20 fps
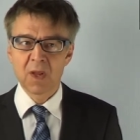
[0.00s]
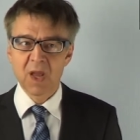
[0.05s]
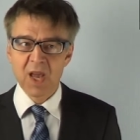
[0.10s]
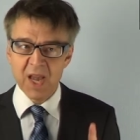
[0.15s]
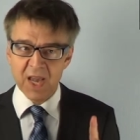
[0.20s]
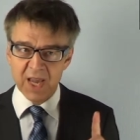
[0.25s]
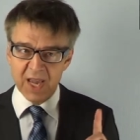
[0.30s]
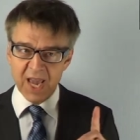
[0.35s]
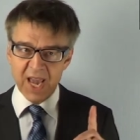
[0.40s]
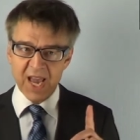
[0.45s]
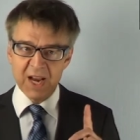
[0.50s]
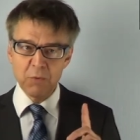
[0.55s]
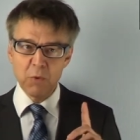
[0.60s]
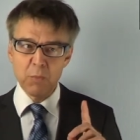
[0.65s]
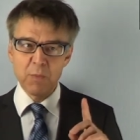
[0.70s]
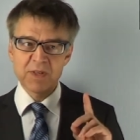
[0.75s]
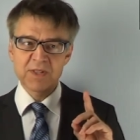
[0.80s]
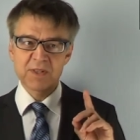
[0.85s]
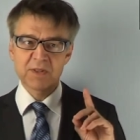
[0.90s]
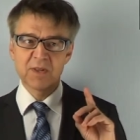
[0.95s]
Again, we
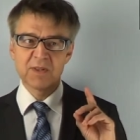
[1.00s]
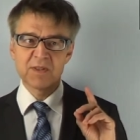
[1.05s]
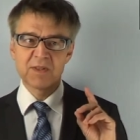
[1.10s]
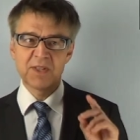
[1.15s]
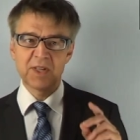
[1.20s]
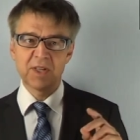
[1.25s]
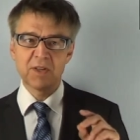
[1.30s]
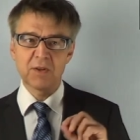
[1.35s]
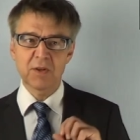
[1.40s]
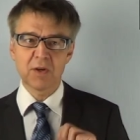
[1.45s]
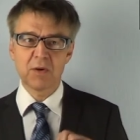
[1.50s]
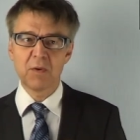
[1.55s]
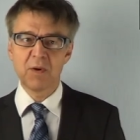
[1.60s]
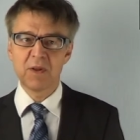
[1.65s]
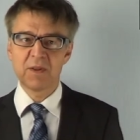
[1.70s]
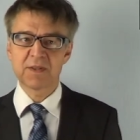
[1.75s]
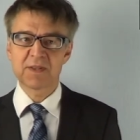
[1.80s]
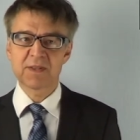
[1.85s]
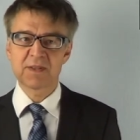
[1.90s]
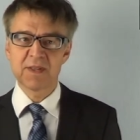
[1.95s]
must consider not
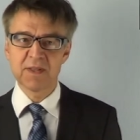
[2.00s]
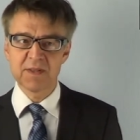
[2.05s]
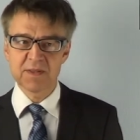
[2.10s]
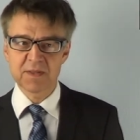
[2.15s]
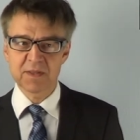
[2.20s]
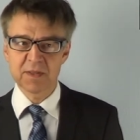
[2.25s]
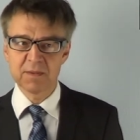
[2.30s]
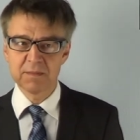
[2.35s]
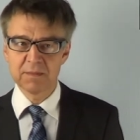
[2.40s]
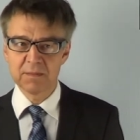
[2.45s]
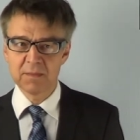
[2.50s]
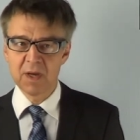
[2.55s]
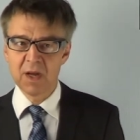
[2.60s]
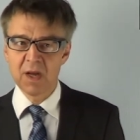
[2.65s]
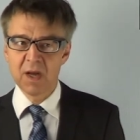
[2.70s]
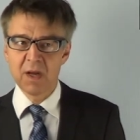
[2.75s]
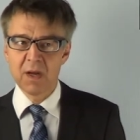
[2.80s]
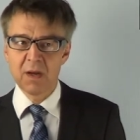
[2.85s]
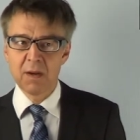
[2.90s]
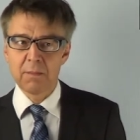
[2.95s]
only the system,
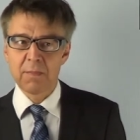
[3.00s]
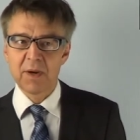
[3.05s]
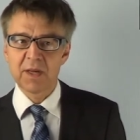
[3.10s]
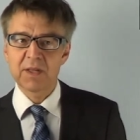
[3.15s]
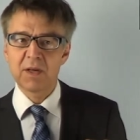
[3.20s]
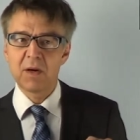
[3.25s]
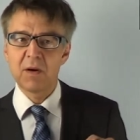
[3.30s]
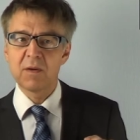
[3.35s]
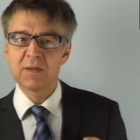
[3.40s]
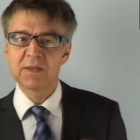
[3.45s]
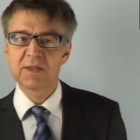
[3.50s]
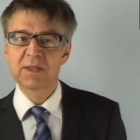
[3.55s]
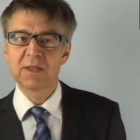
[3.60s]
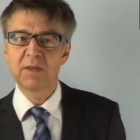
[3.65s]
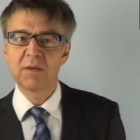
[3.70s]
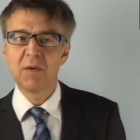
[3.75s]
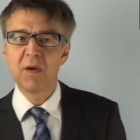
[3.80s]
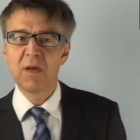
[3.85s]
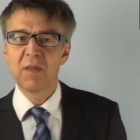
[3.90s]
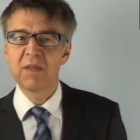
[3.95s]
but
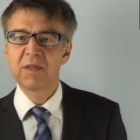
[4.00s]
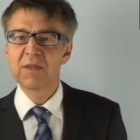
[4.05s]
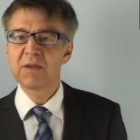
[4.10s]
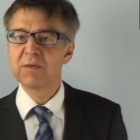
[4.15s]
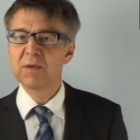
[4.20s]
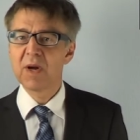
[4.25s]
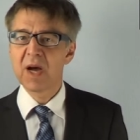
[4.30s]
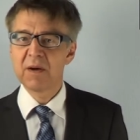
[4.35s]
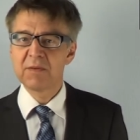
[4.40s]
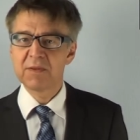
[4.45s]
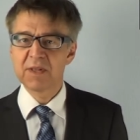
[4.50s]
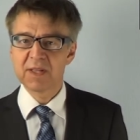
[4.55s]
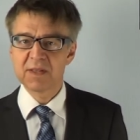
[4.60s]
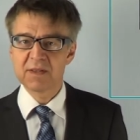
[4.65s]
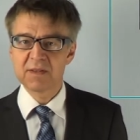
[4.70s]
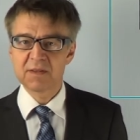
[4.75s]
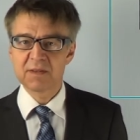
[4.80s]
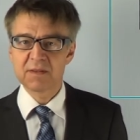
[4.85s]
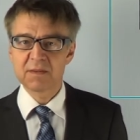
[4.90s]
also the surroundings.